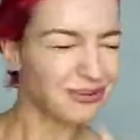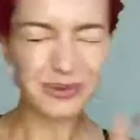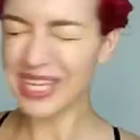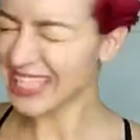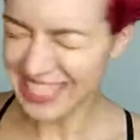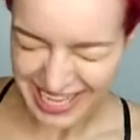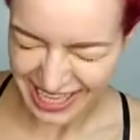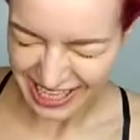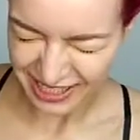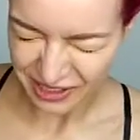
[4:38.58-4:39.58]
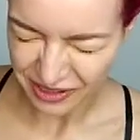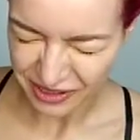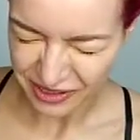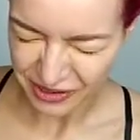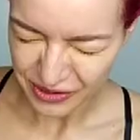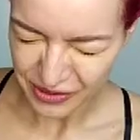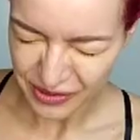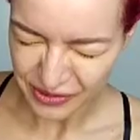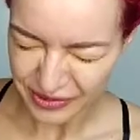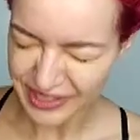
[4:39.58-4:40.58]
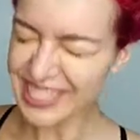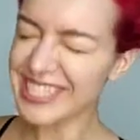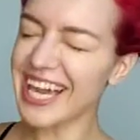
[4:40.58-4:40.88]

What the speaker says: wait a second, this